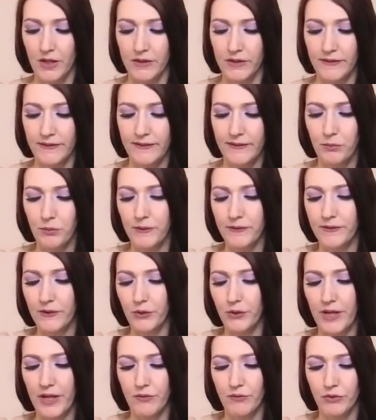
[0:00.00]
This is what's
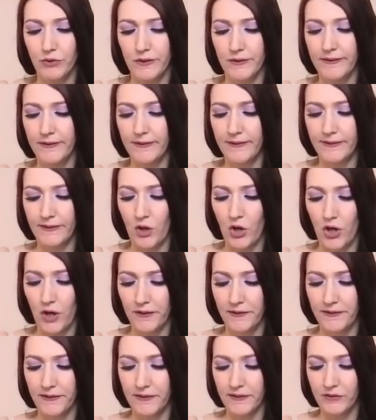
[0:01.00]
going to influence this
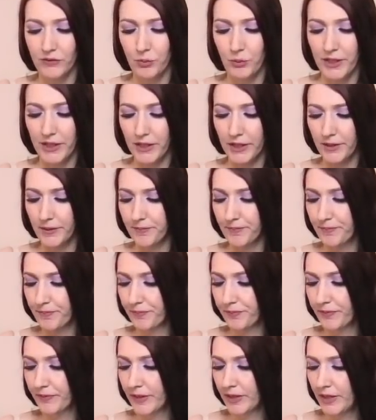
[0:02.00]
cause this week.
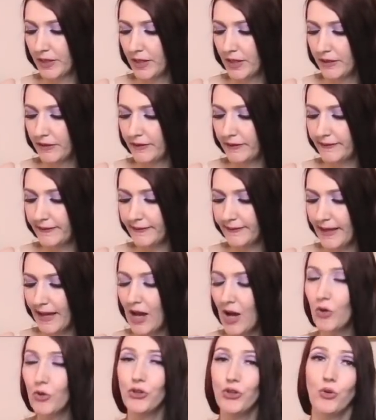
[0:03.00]
This is
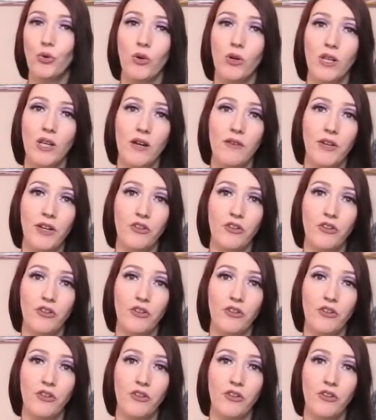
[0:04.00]
how your love